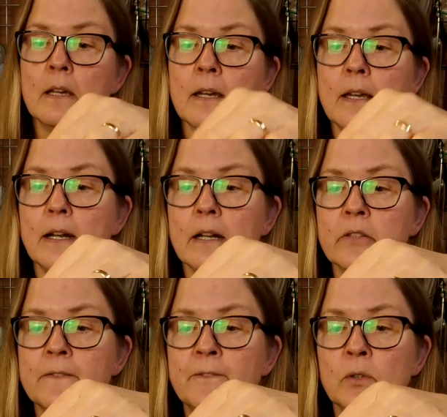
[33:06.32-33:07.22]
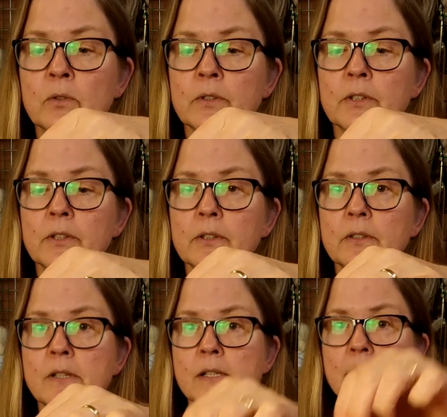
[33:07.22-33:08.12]
And every folder
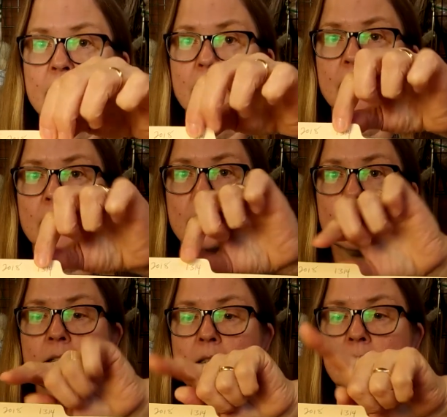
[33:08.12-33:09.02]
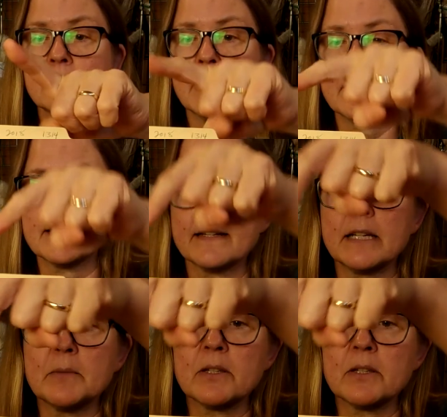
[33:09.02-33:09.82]
has the name of the